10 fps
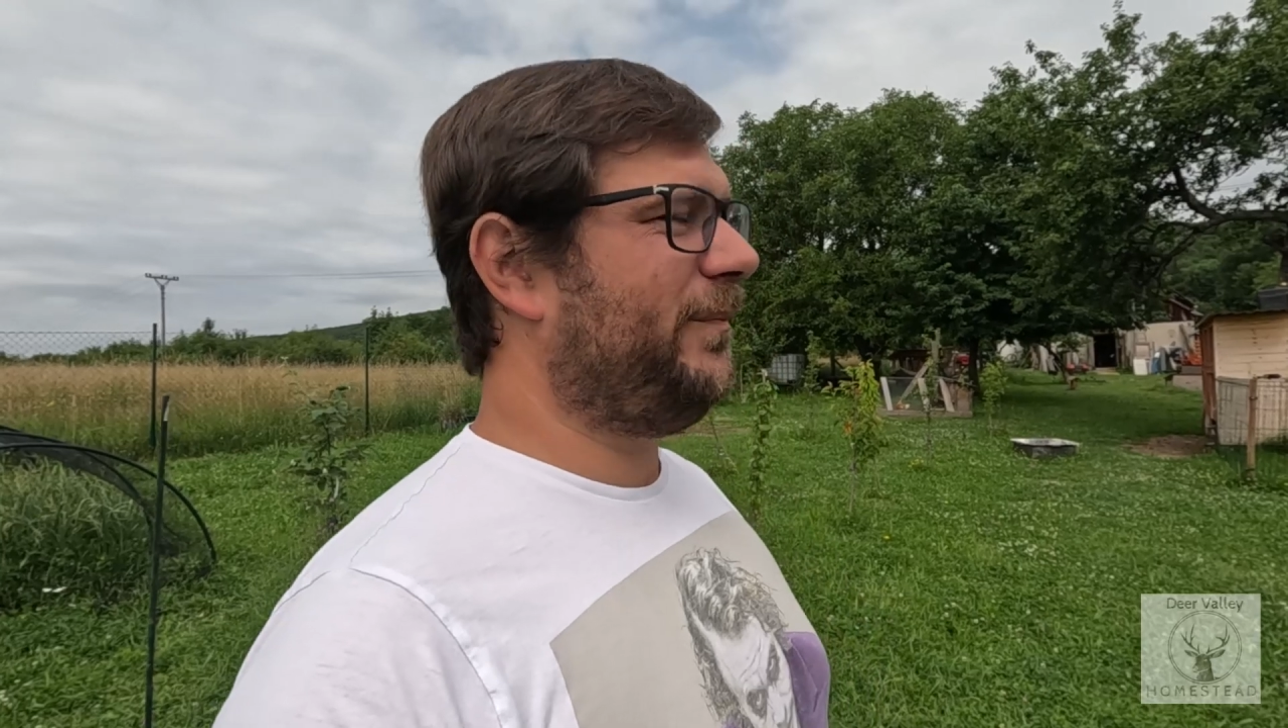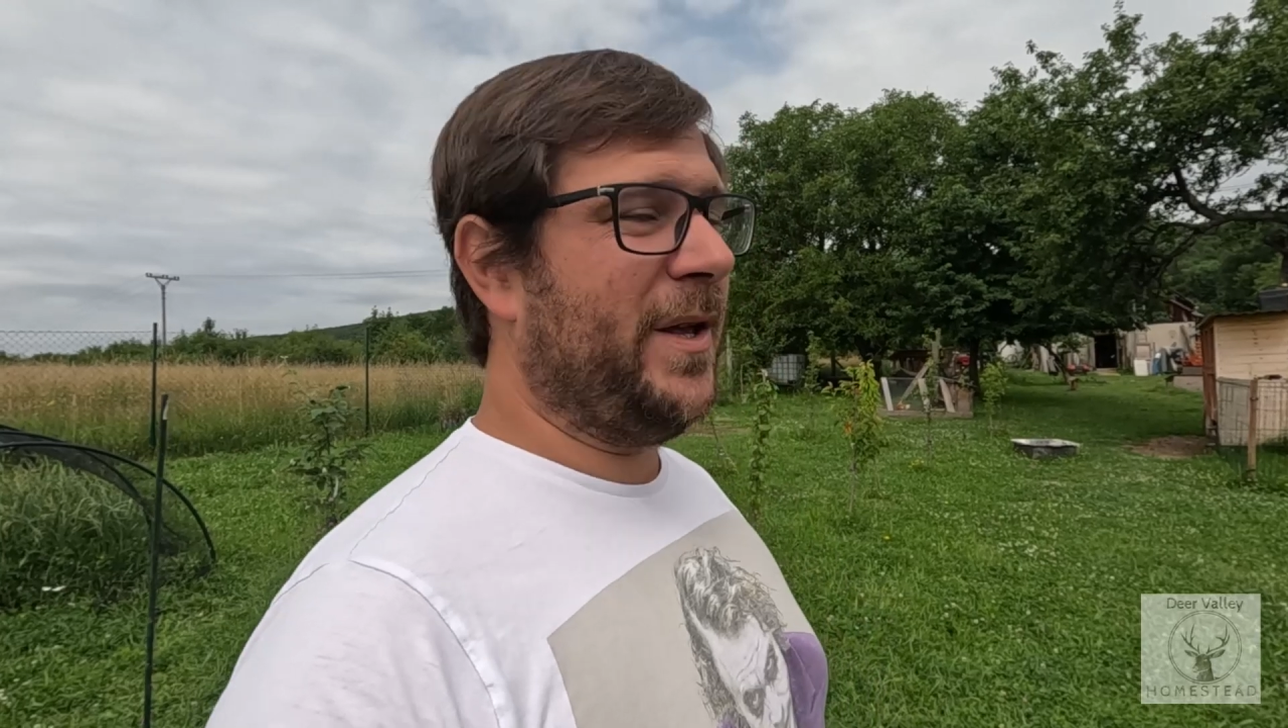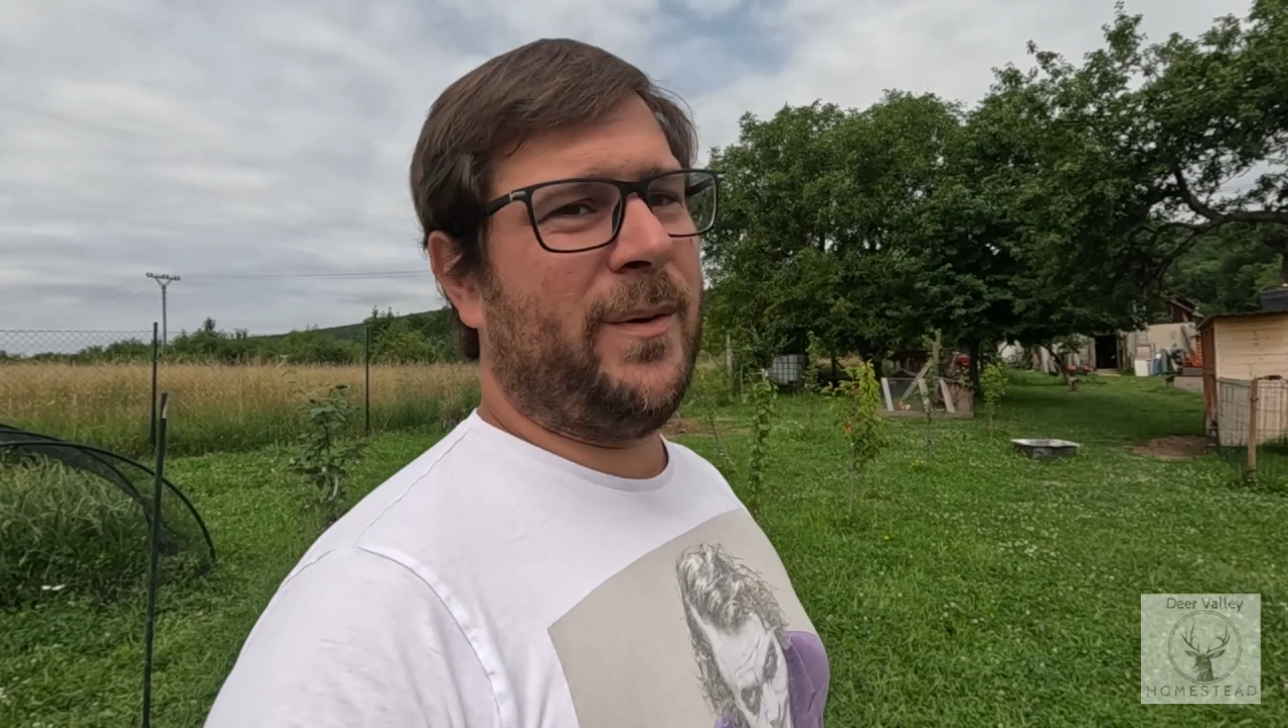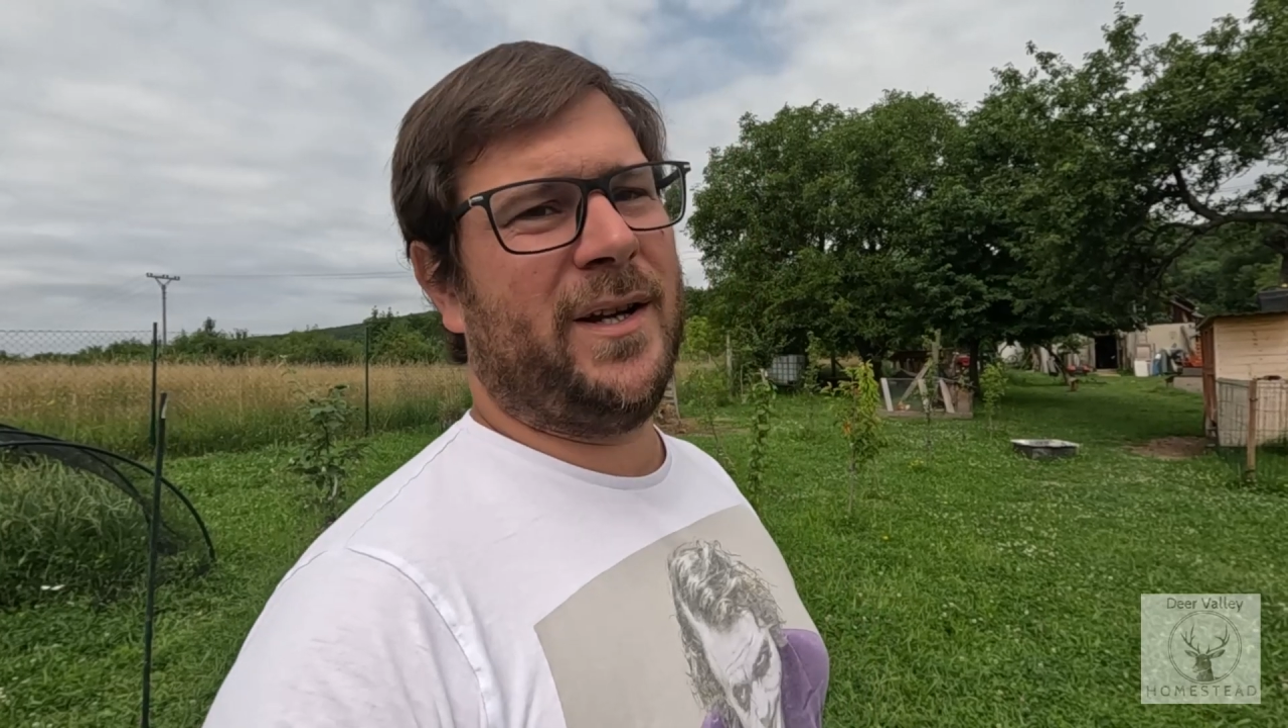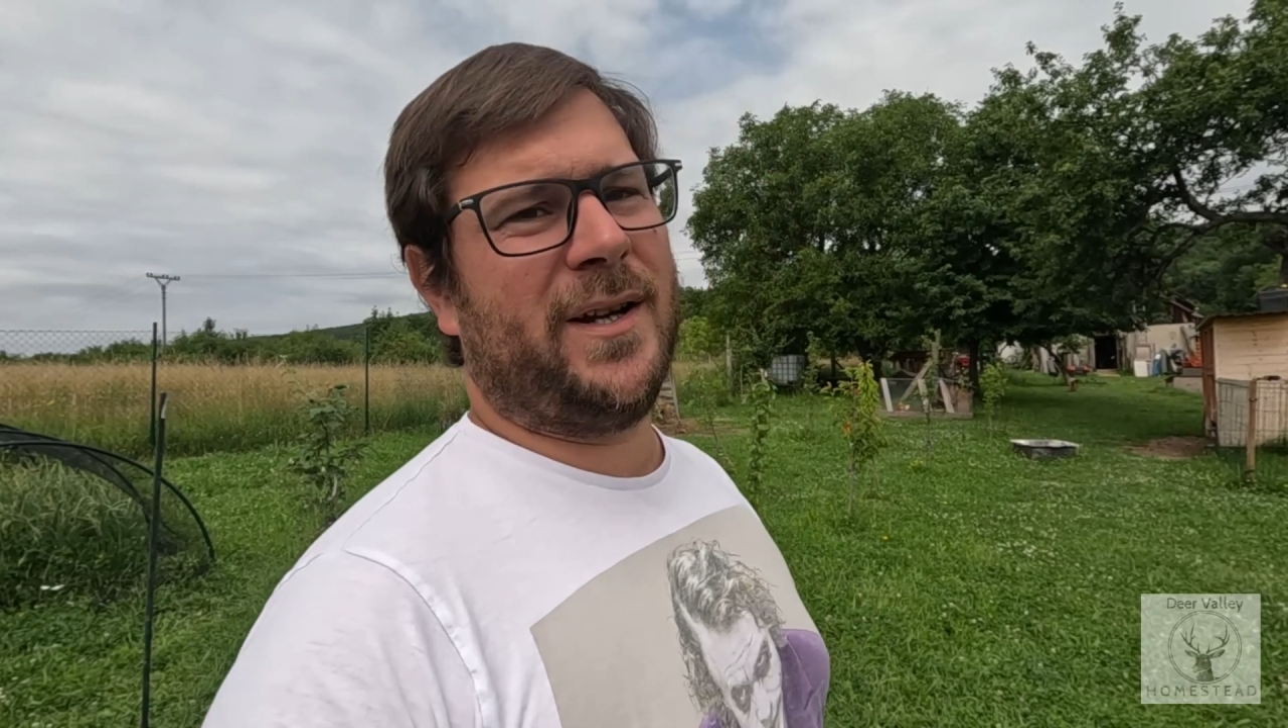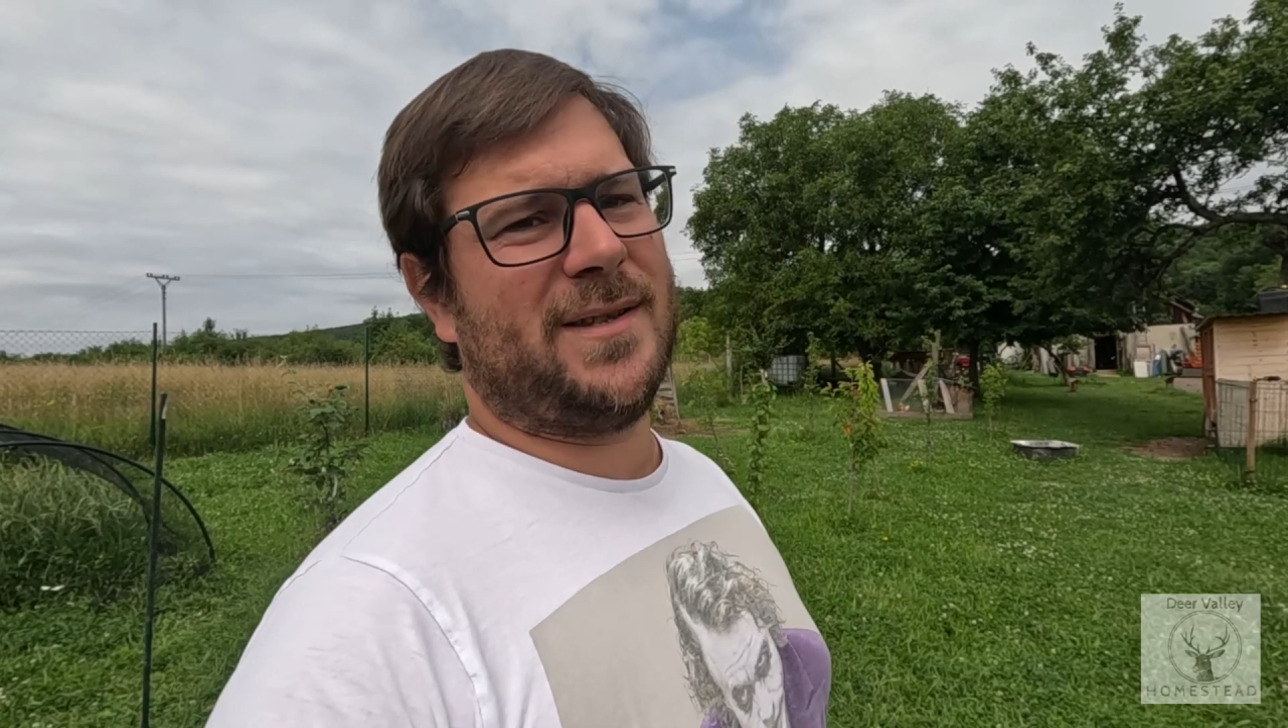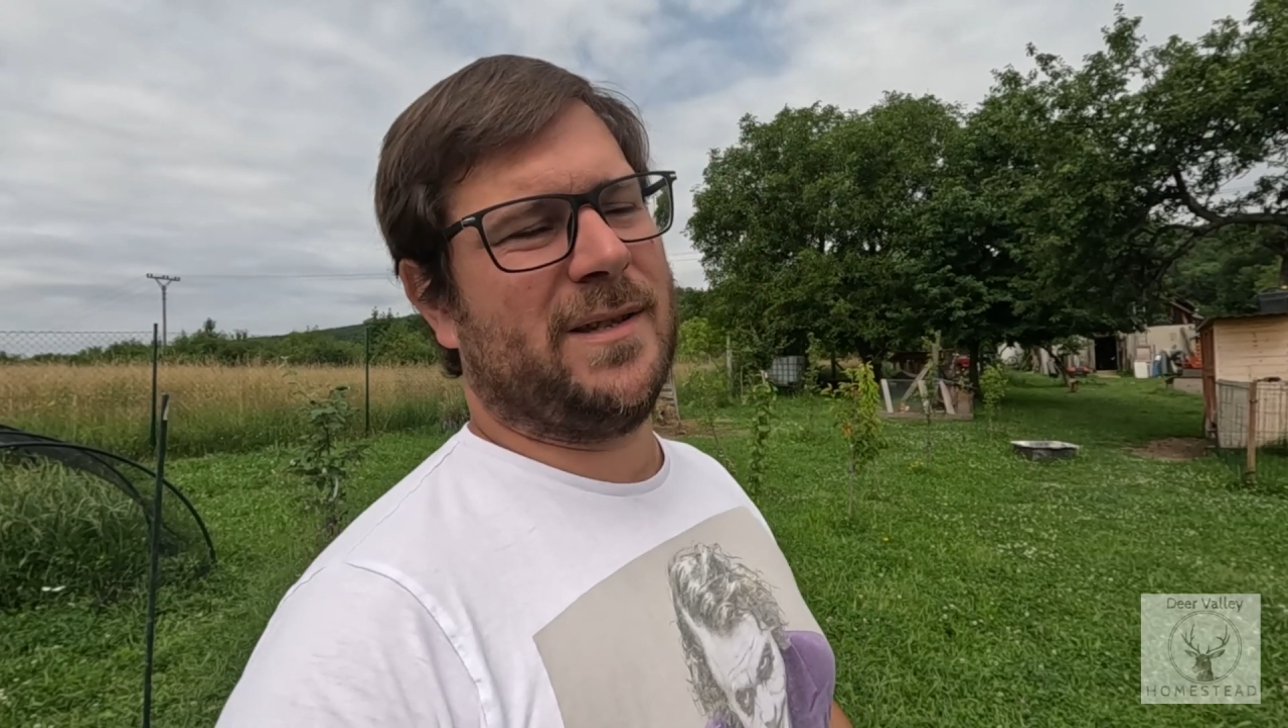I went and cut